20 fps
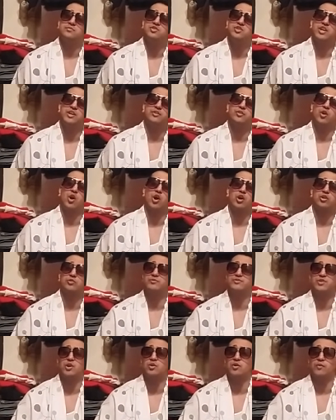Jade
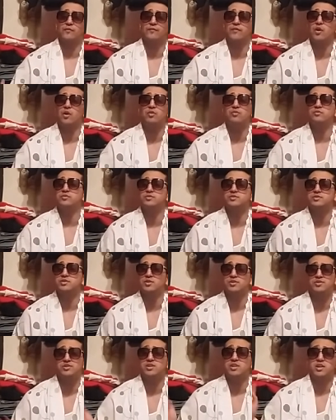Cargill's on her phone,
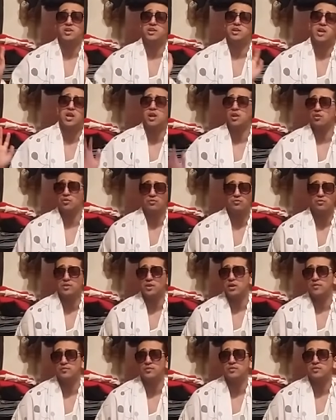so she didn't care or
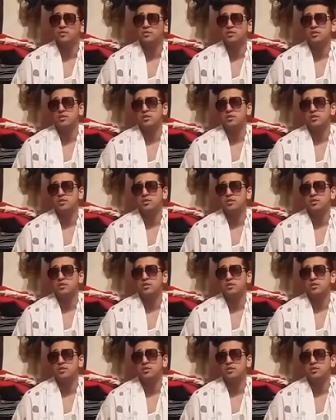whatever.